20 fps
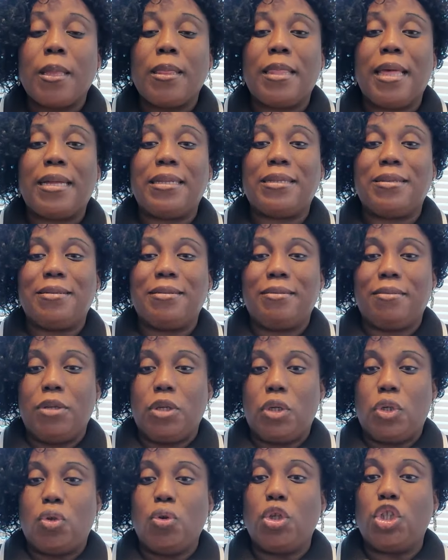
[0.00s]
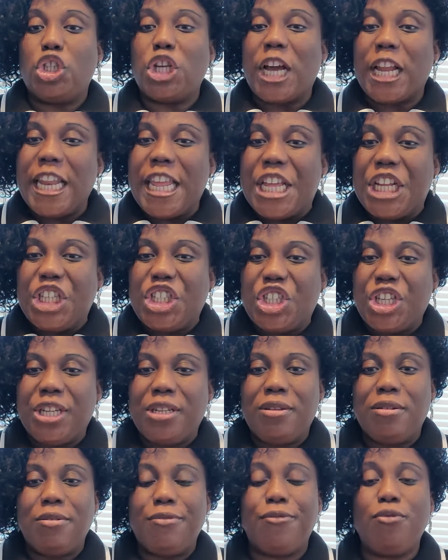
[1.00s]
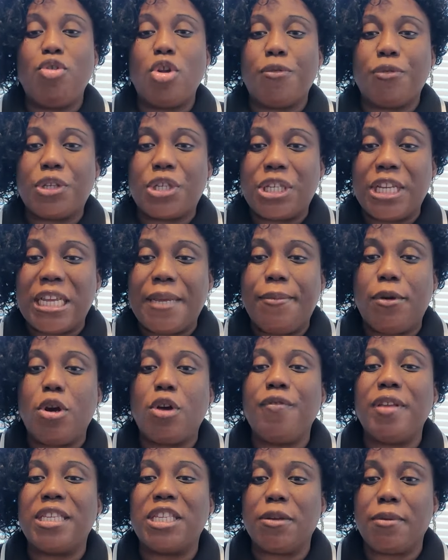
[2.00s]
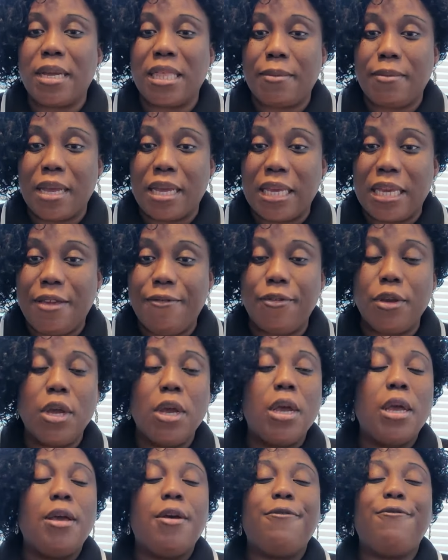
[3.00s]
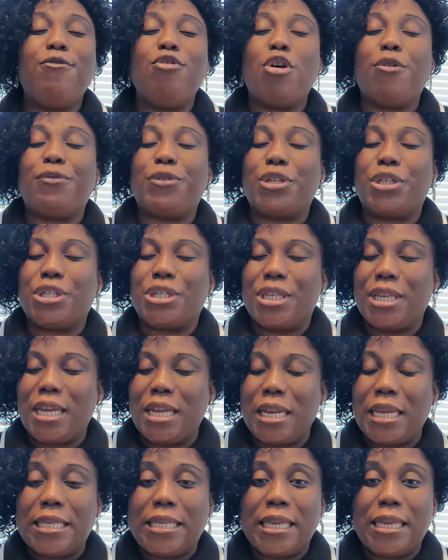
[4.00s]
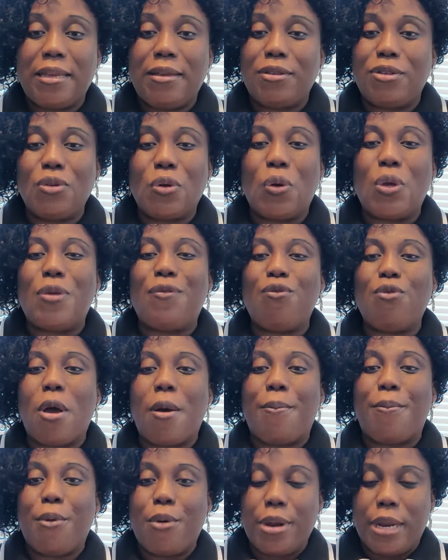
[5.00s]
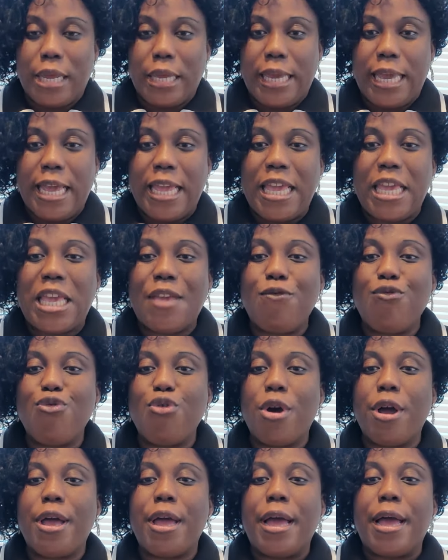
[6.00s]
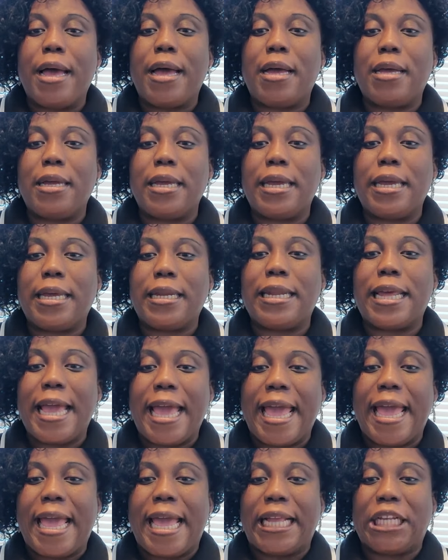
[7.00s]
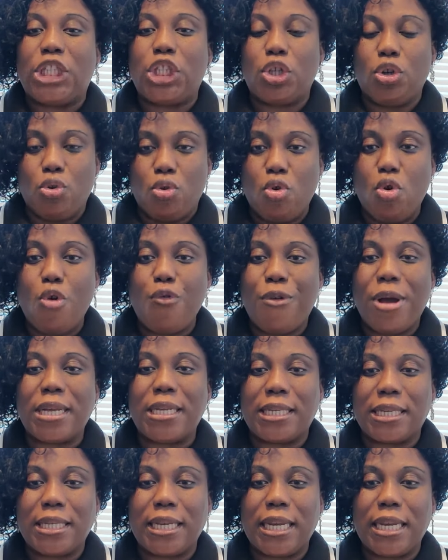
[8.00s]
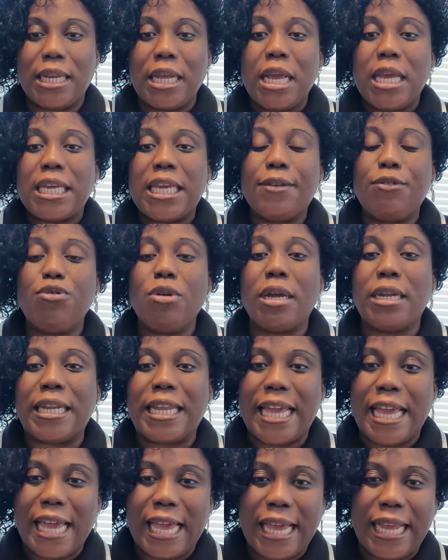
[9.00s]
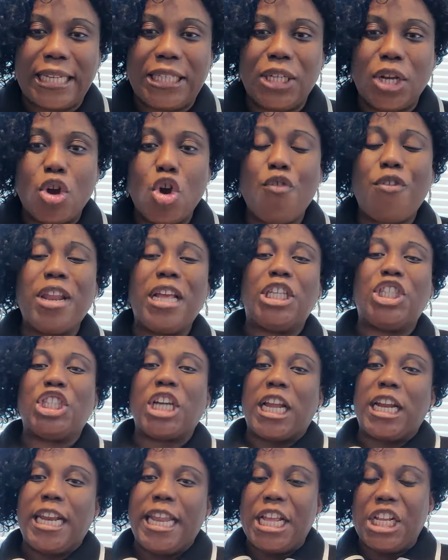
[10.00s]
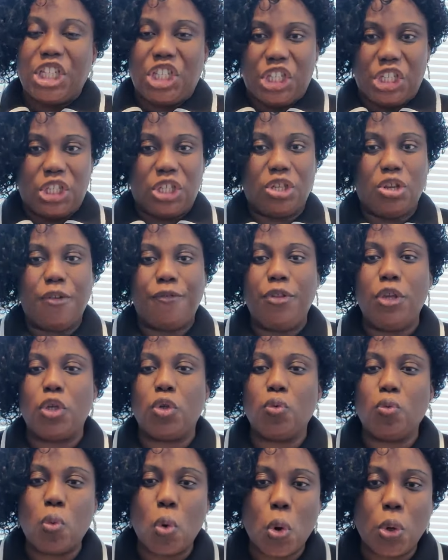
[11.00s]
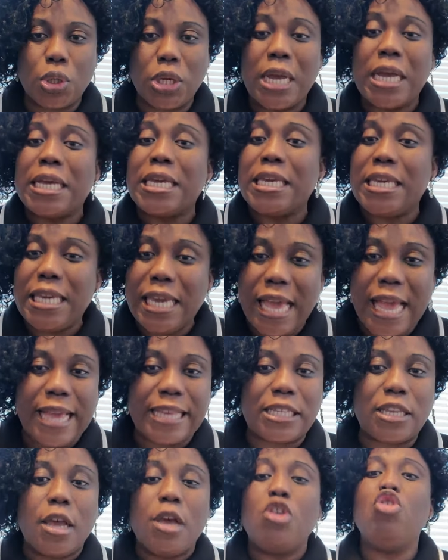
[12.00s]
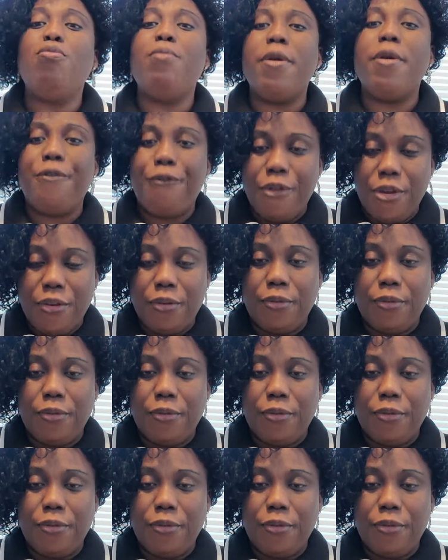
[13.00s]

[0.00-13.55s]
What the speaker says: that is so challenging, full of sin, because there's no Adam and Eve, full of sin. So if you are born again, it gives you an edge over sin, gives you an edge over the challenges of this world. Yes, you may